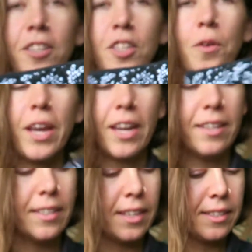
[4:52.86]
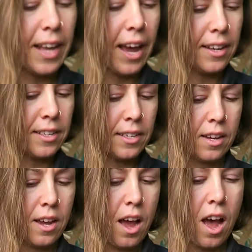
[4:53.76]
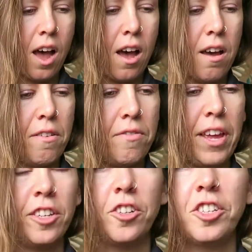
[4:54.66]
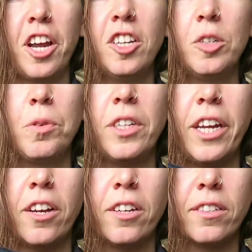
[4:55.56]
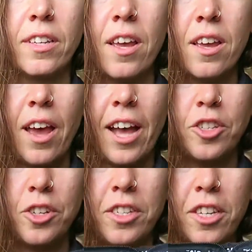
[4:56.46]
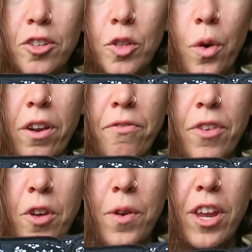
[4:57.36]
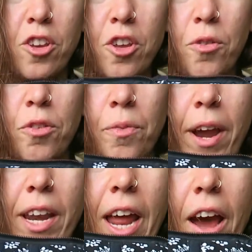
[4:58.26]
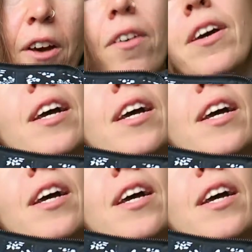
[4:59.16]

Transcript: So it is a set of interchangeable needles As you can see, there's quite a few in use right now.